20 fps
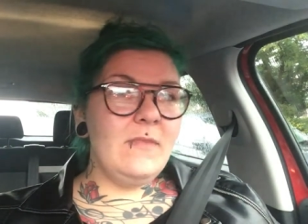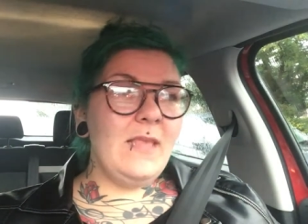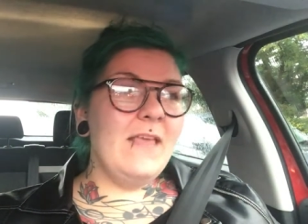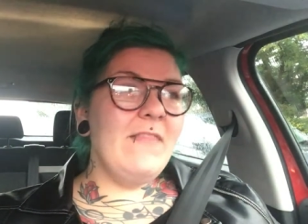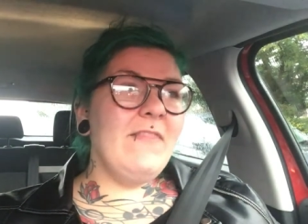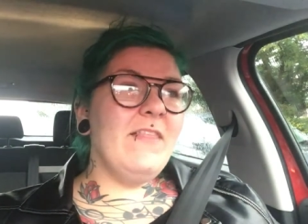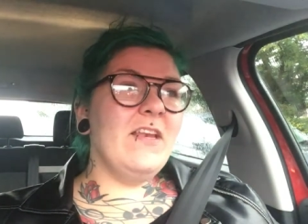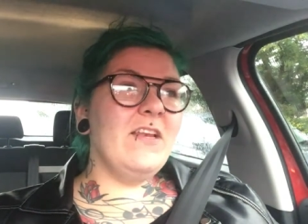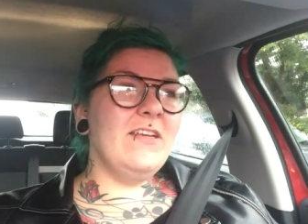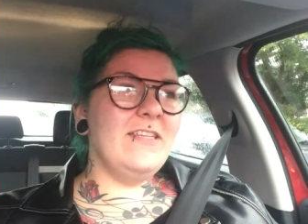
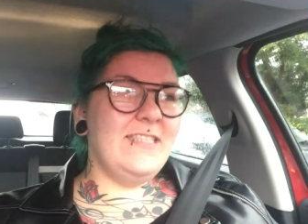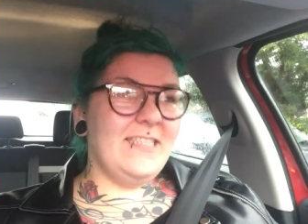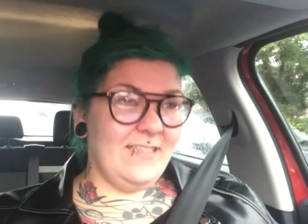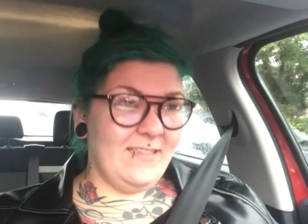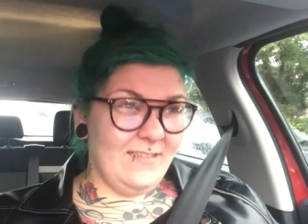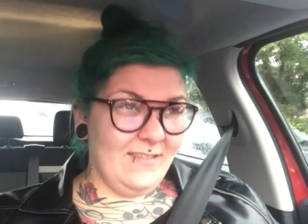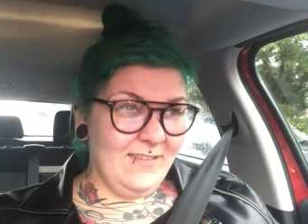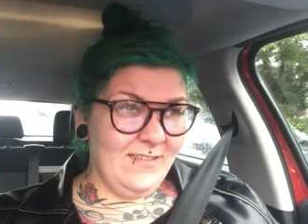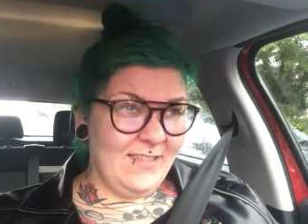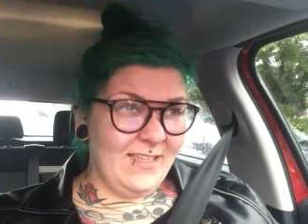and then I
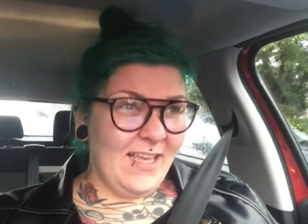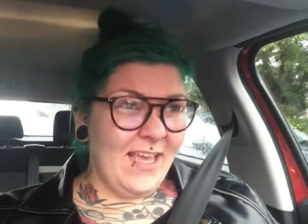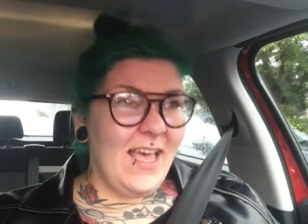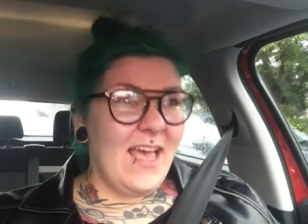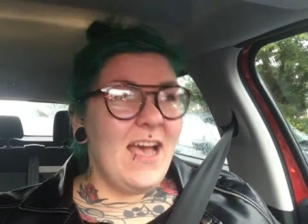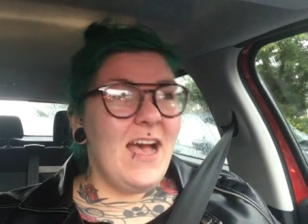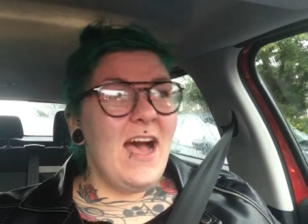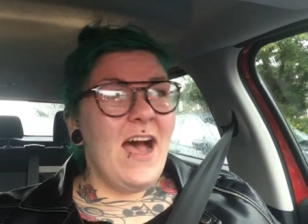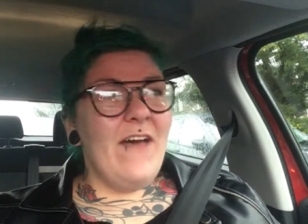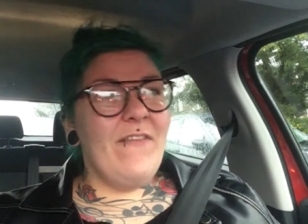didn't,
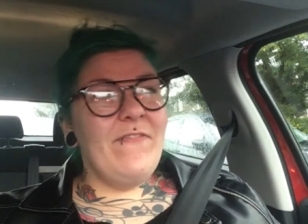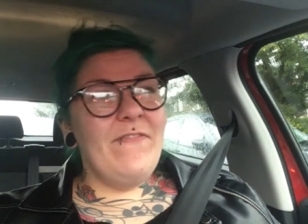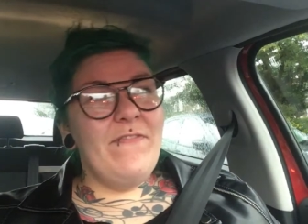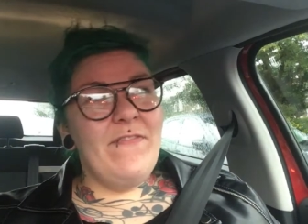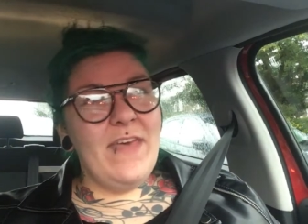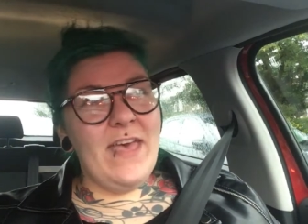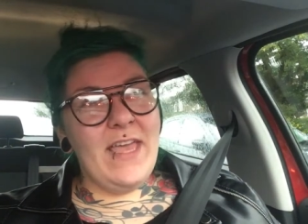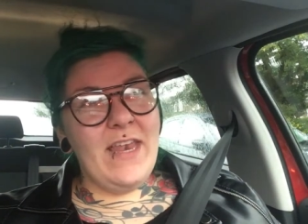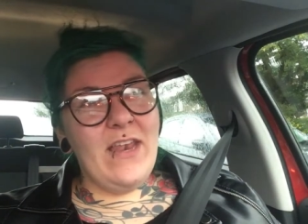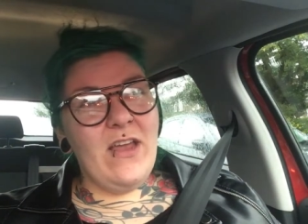
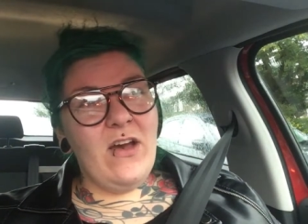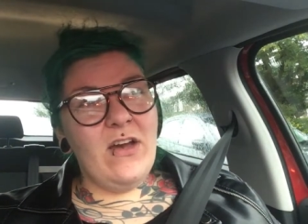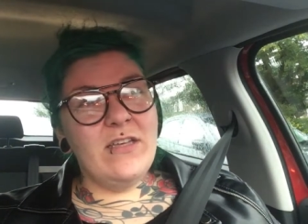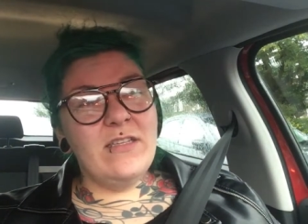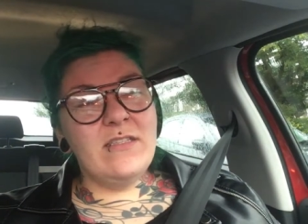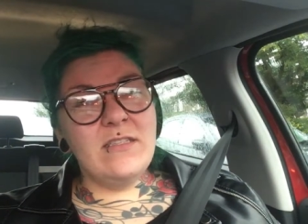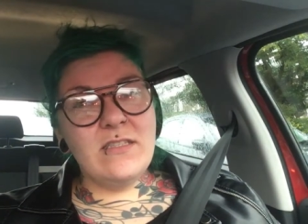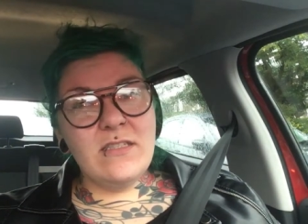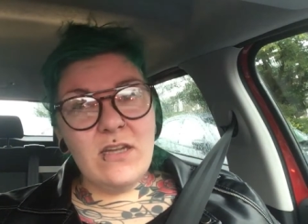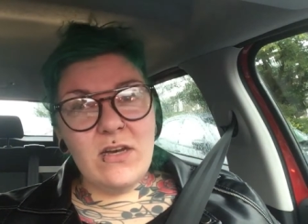and then I
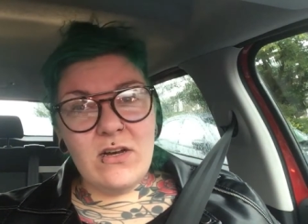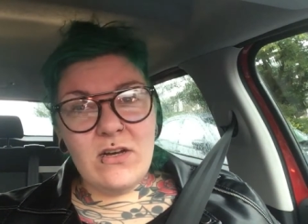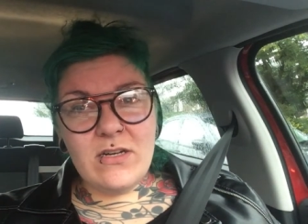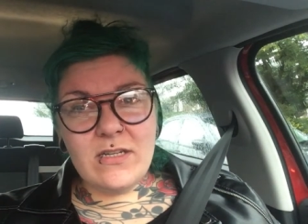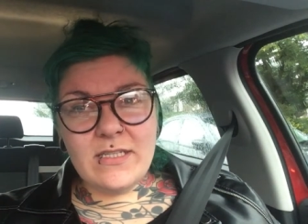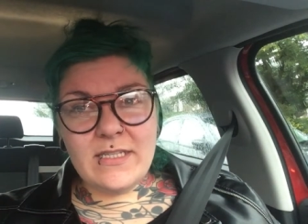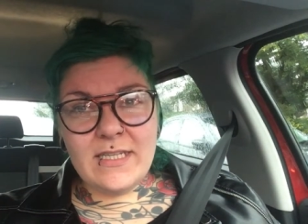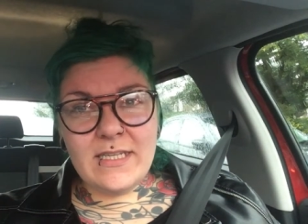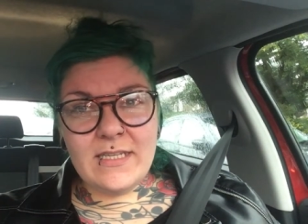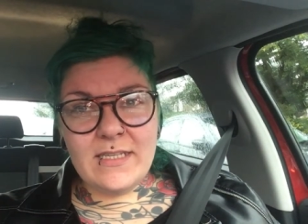
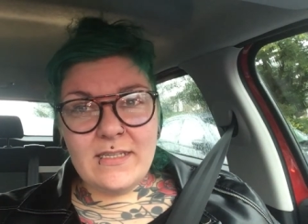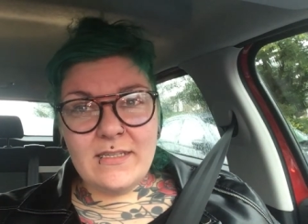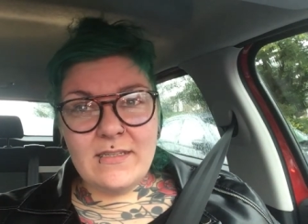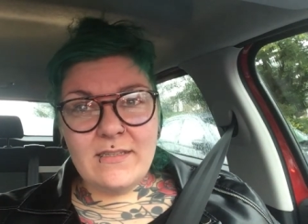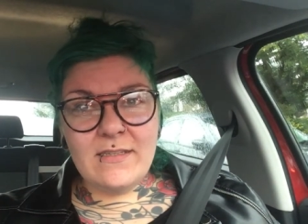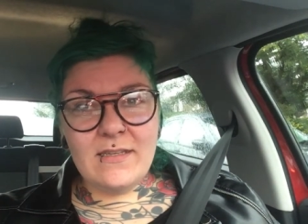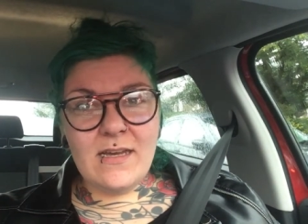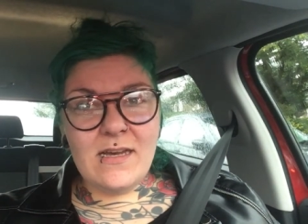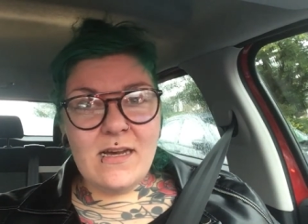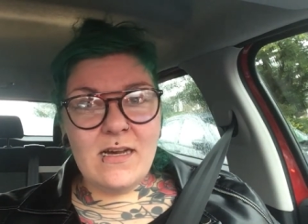
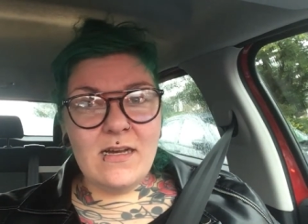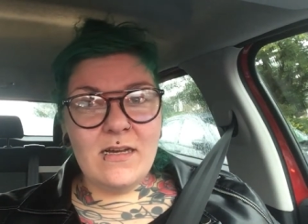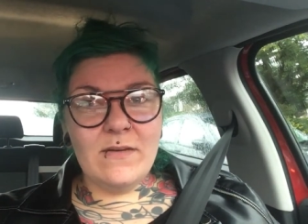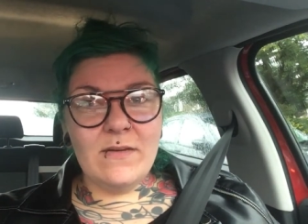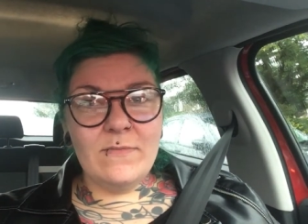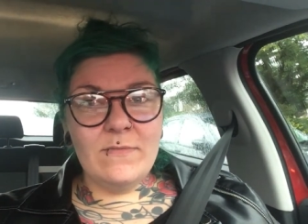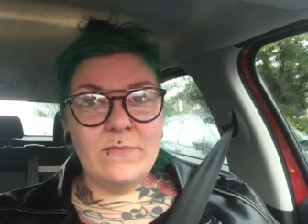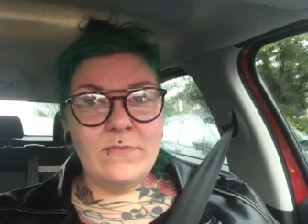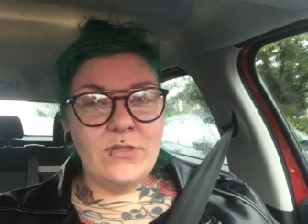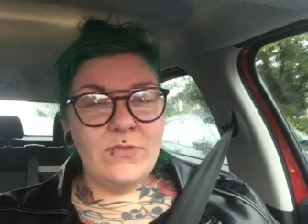started um,